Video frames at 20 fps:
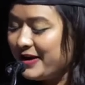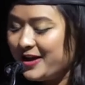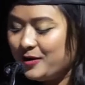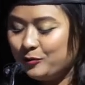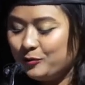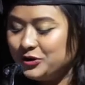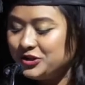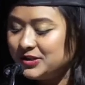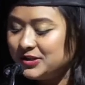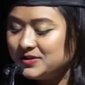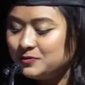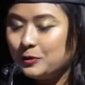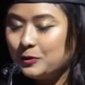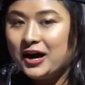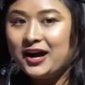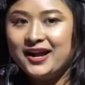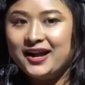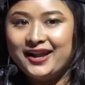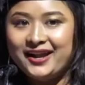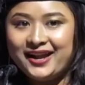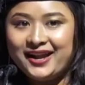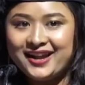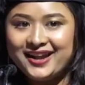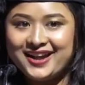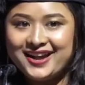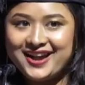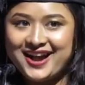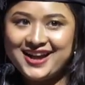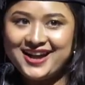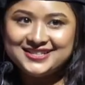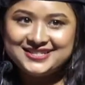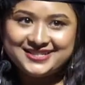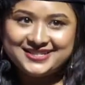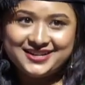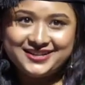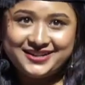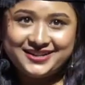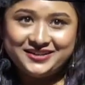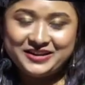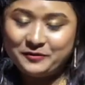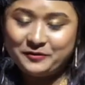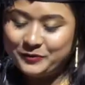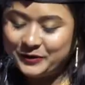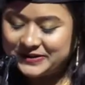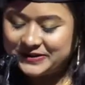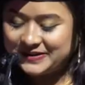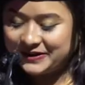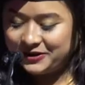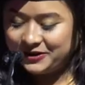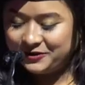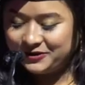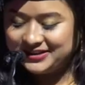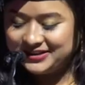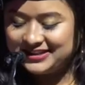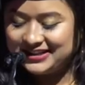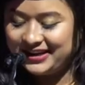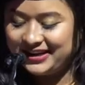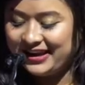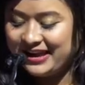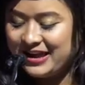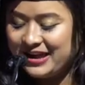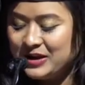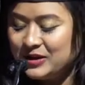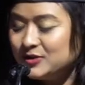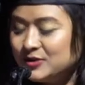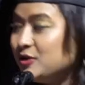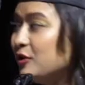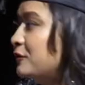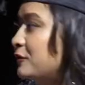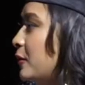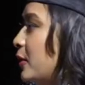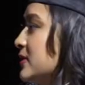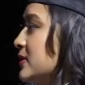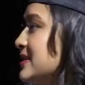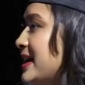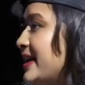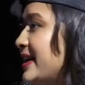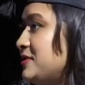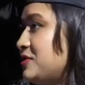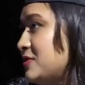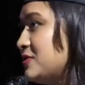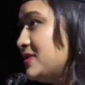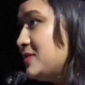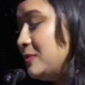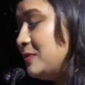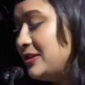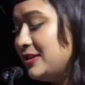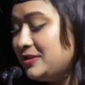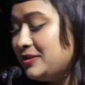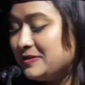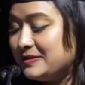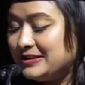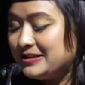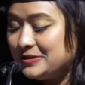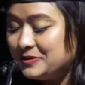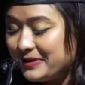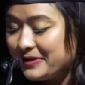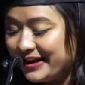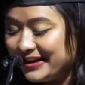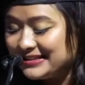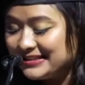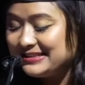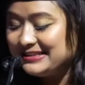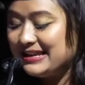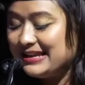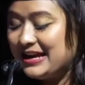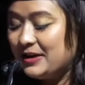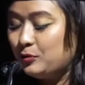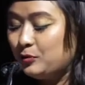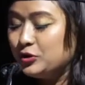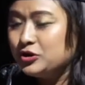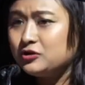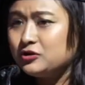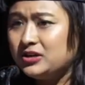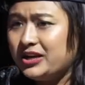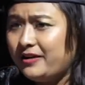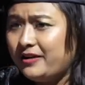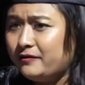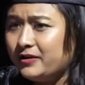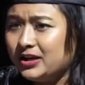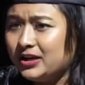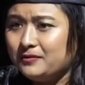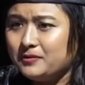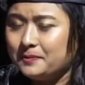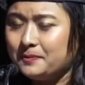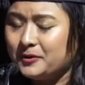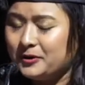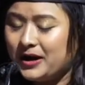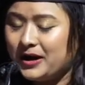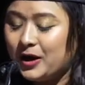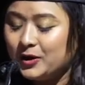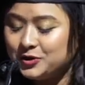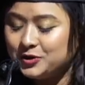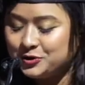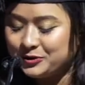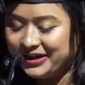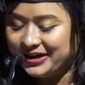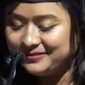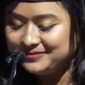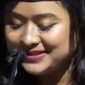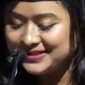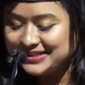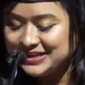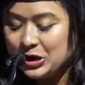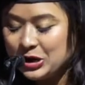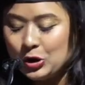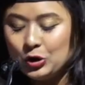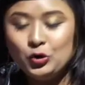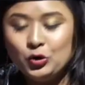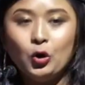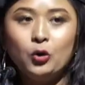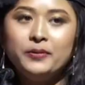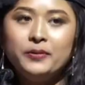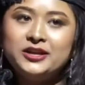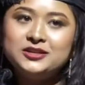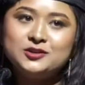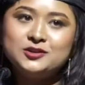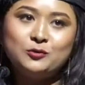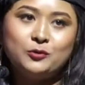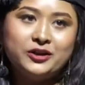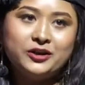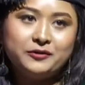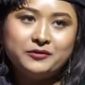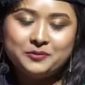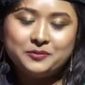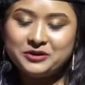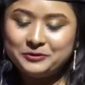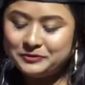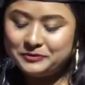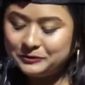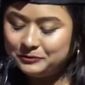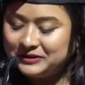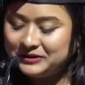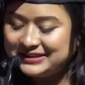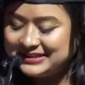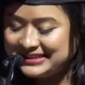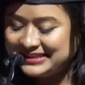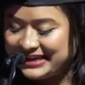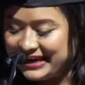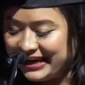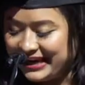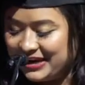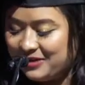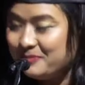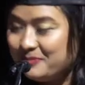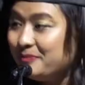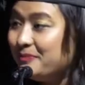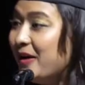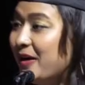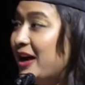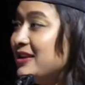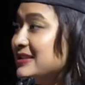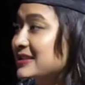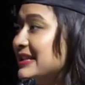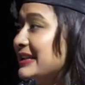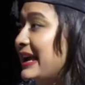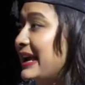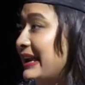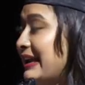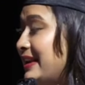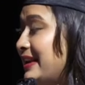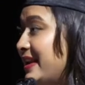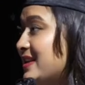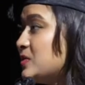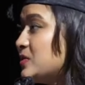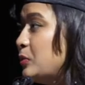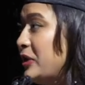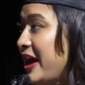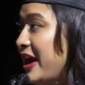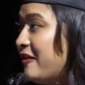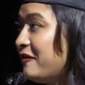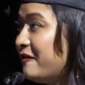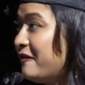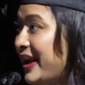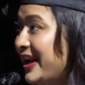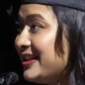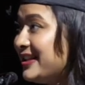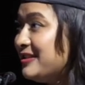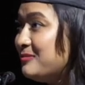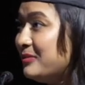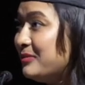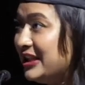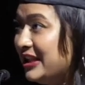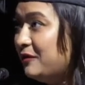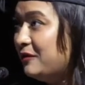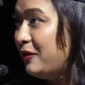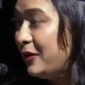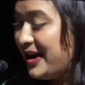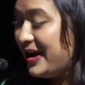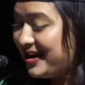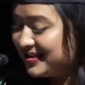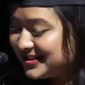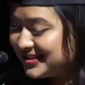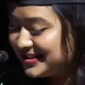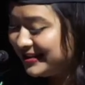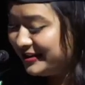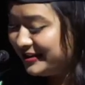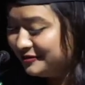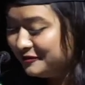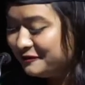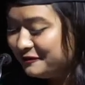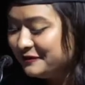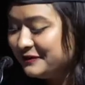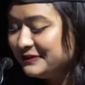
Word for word: which is why I studied network security. So, folks, I just wanted to address that we should never give up on our dreams, no matter whatever people will say, until and unless we have faith and believe on ourselves.